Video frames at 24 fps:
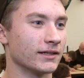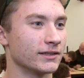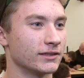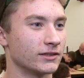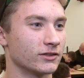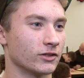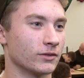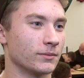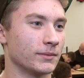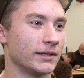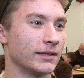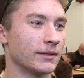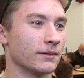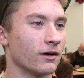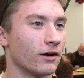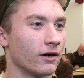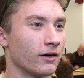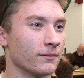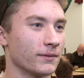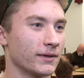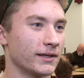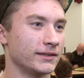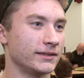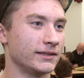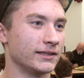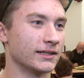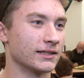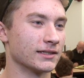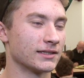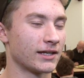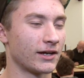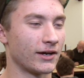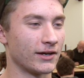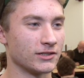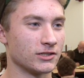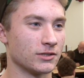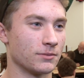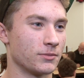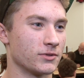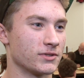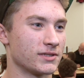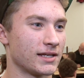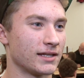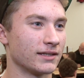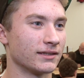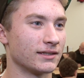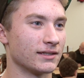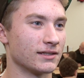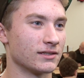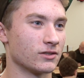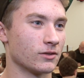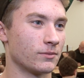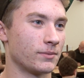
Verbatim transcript: He told me all my ideas, how I should present this